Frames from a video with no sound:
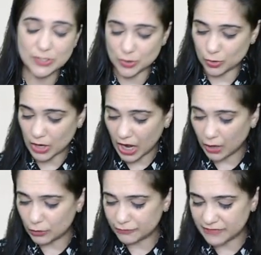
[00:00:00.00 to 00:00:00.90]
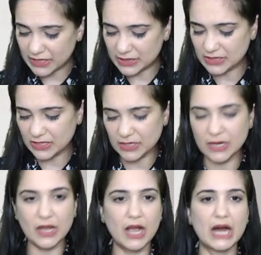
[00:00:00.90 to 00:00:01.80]
So, how will the
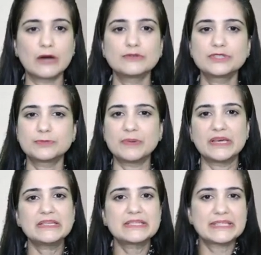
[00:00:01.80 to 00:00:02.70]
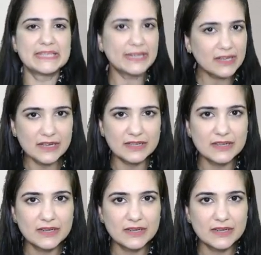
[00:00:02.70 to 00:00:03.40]
accounts be settled?